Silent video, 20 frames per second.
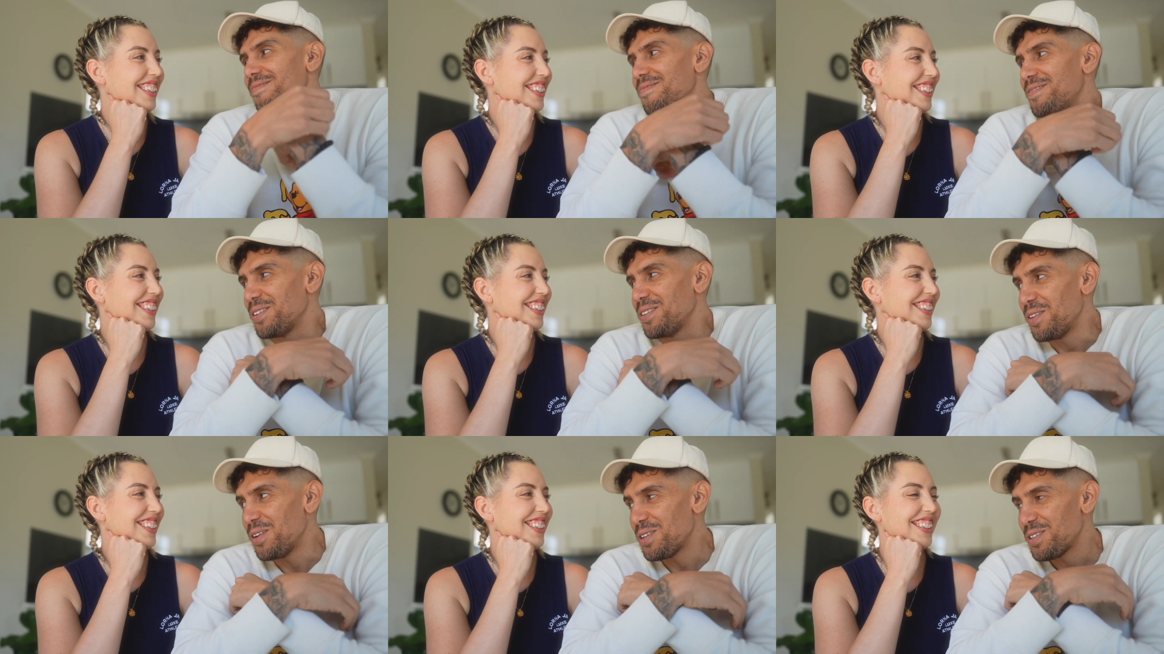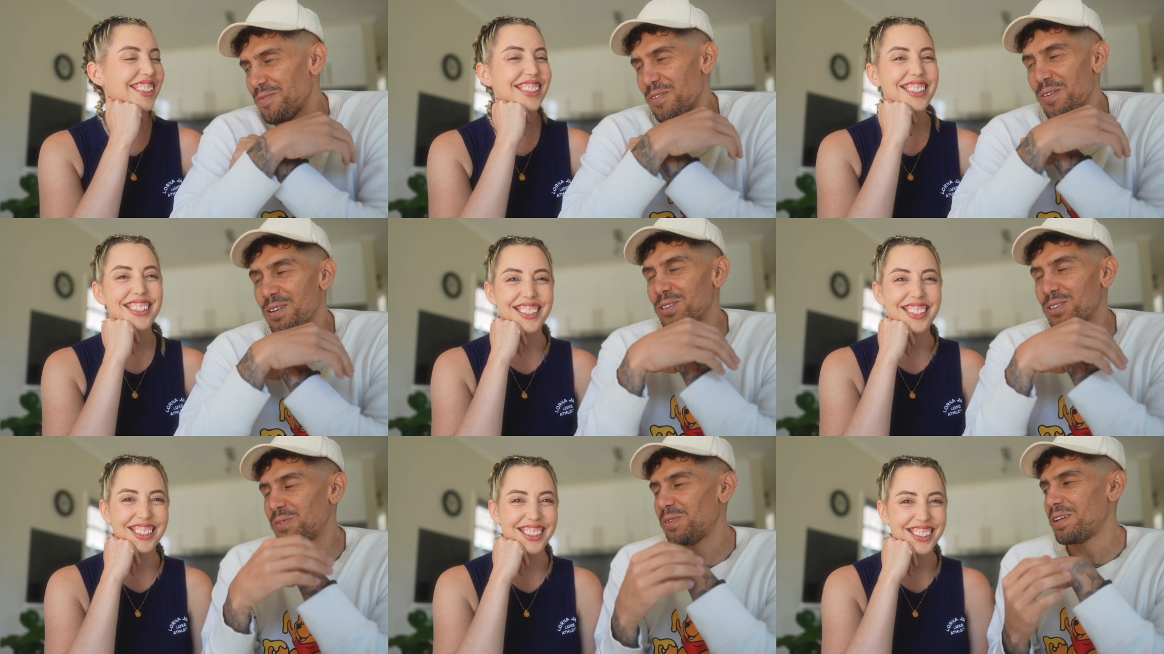Speaker 1: So those
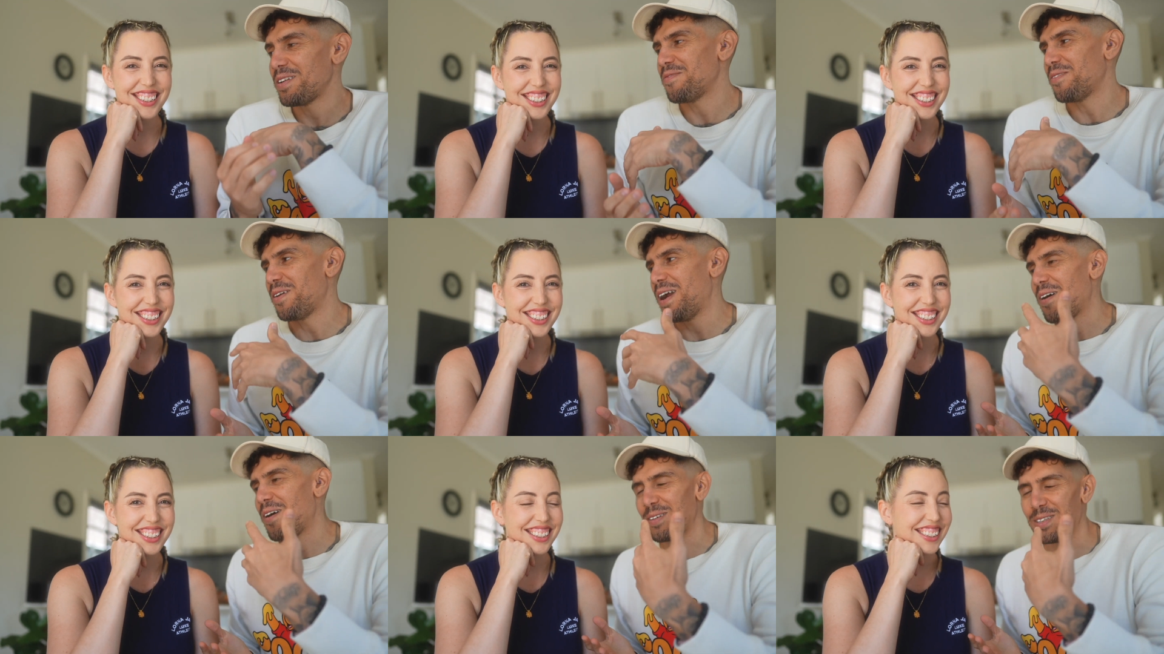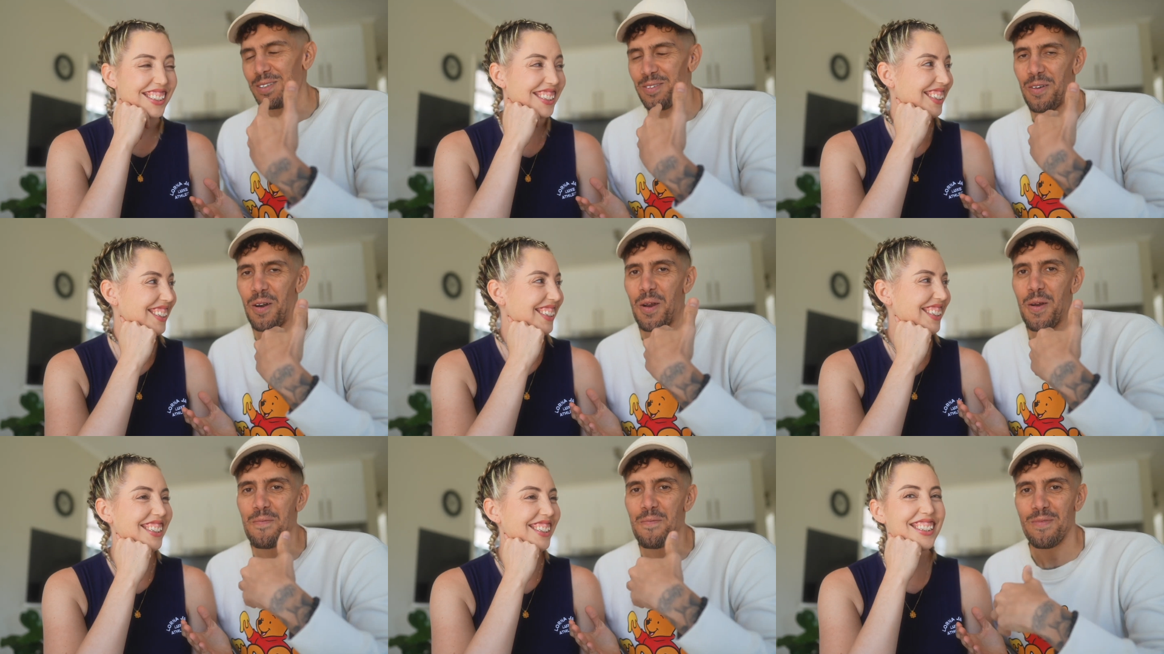first twenty-four hours
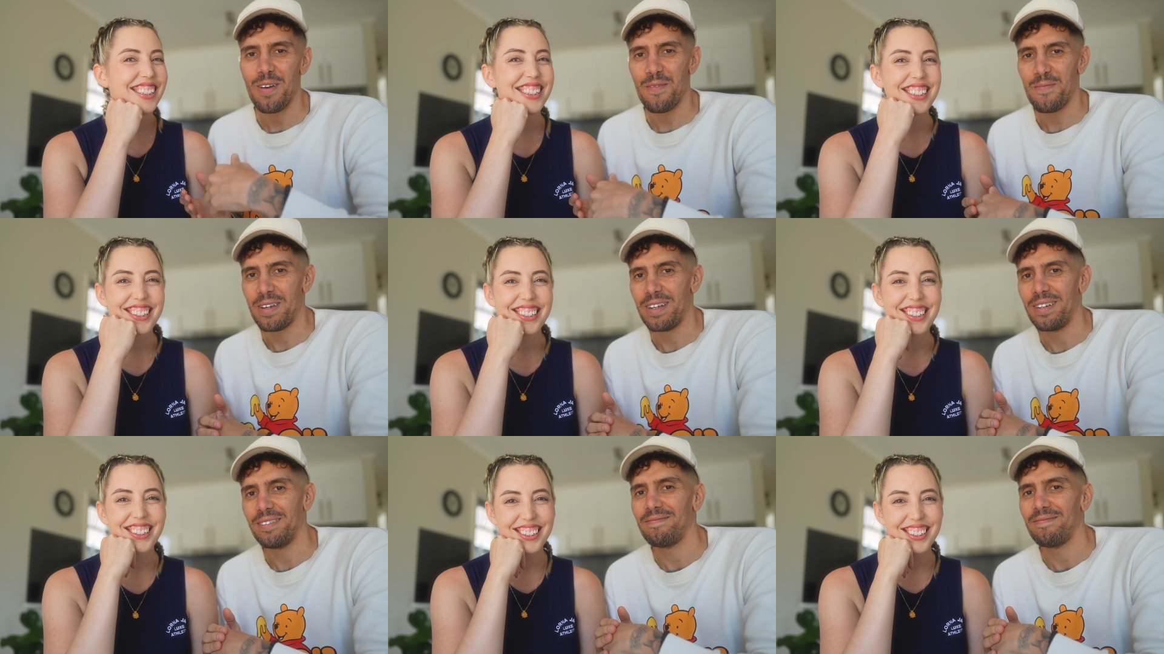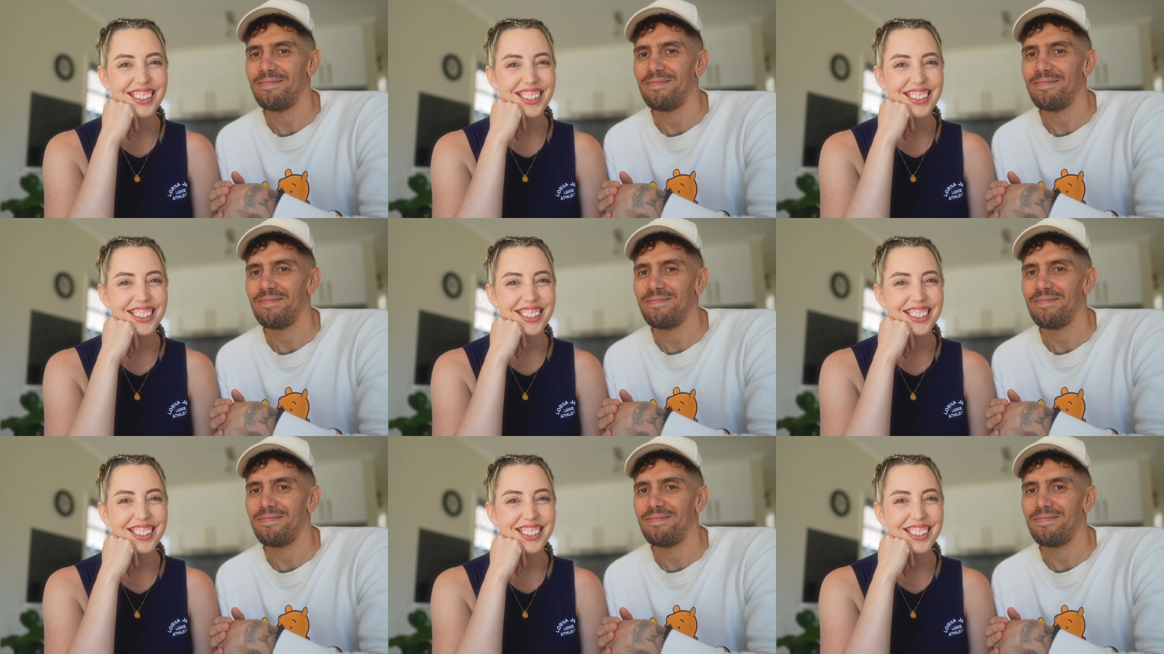in Rome, I mean,